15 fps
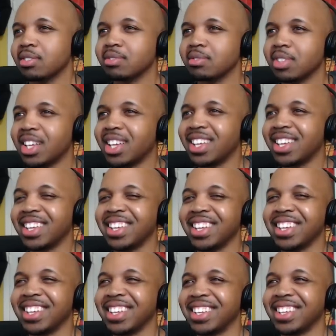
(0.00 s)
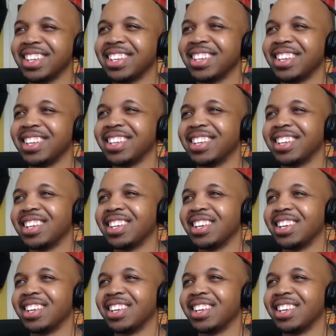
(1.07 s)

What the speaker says: (no one is talking)